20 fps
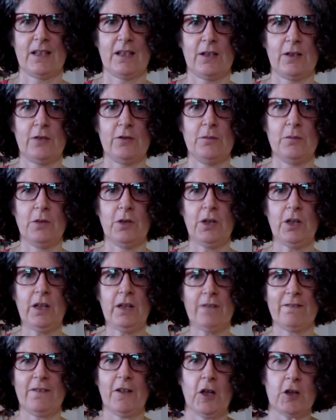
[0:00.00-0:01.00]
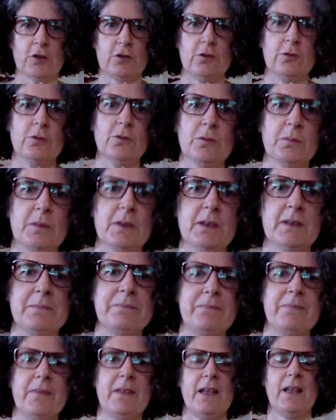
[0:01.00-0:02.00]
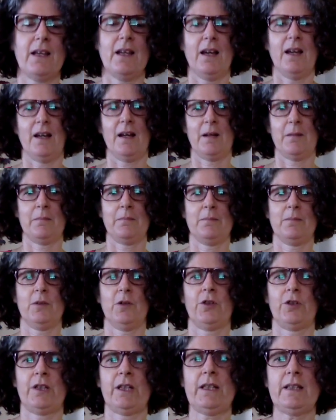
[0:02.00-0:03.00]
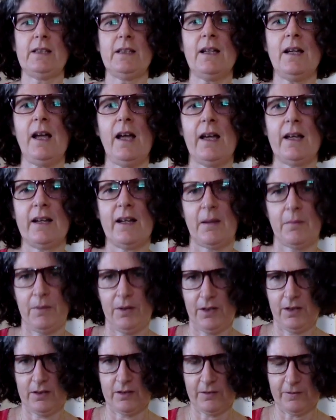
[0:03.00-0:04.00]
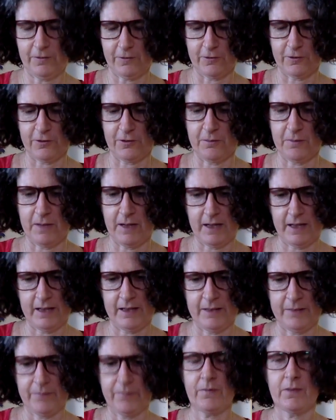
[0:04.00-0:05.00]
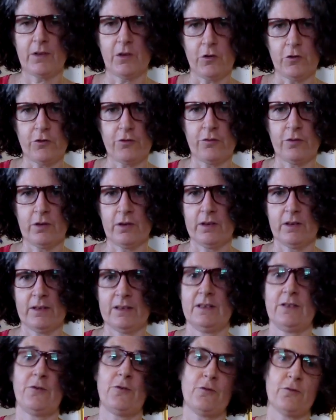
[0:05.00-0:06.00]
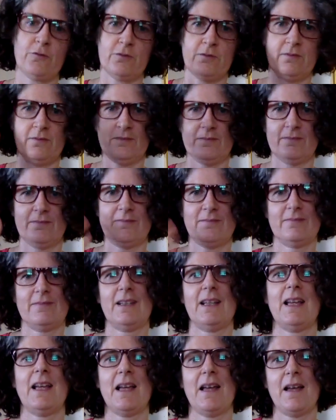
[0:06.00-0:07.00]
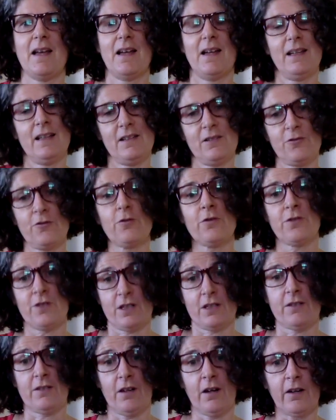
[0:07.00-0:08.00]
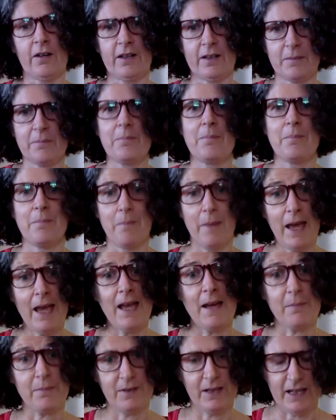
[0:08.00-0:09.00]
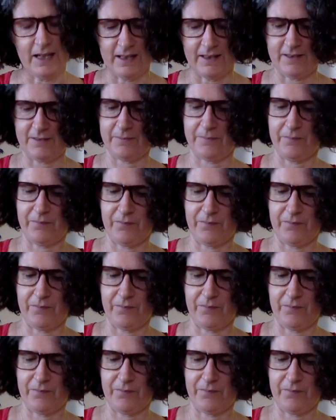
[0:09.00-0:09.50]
Good morning, Flosstube. I'm Orietta and I'm here for my June. June just started. May update.